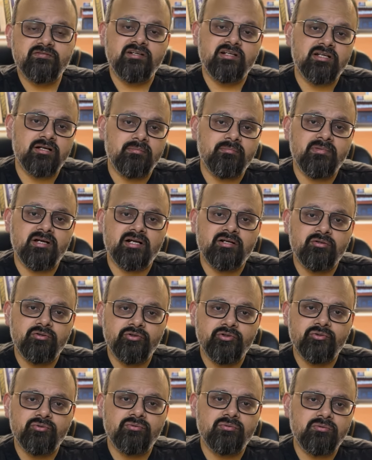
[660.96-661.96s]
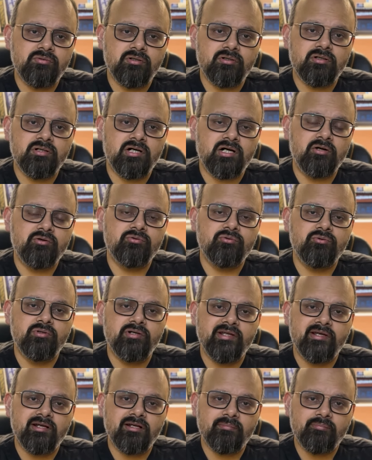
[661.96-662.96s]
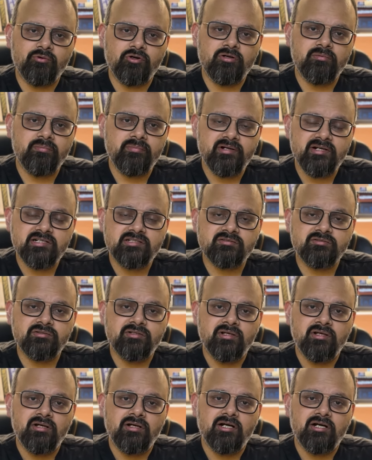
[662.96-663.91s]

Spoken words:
will come back to you on how to take appointments.